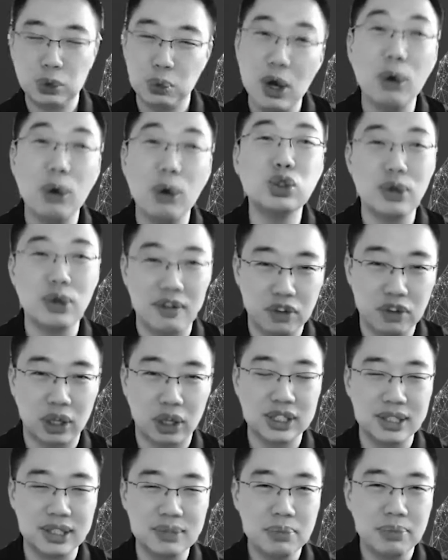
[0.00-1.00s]
also have
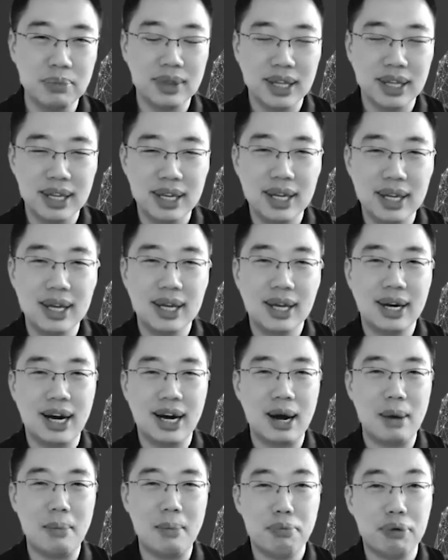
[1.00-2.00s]
gotten
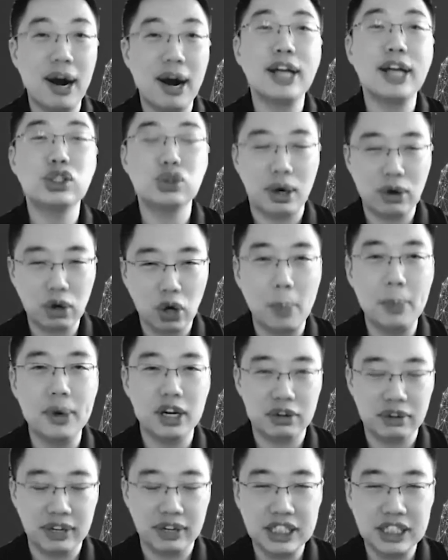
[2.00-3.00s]
prior to our
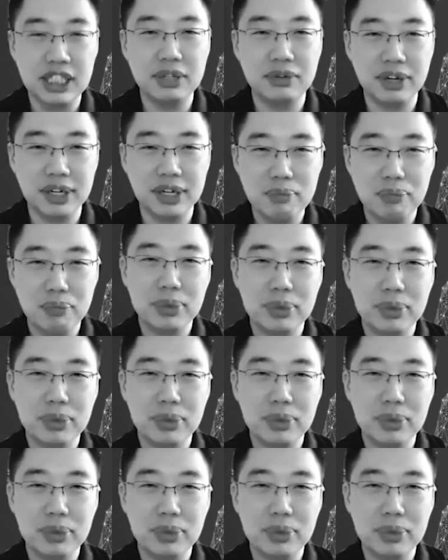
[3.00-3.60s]
common criteria.